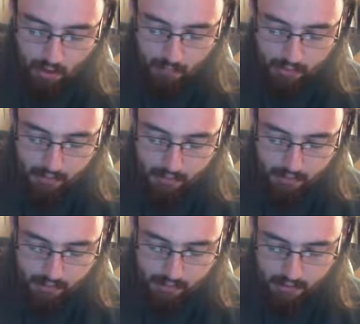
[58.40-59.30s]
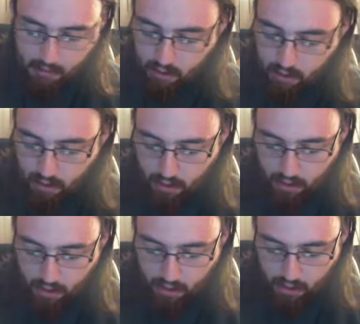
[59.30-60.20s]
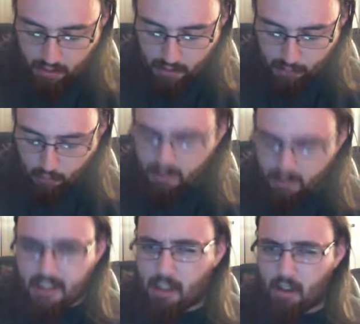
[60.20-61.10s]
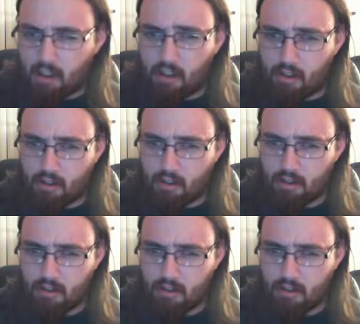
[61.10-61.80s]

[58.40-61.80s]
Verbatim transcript: But yeah, let's get into the shadow. What did he call?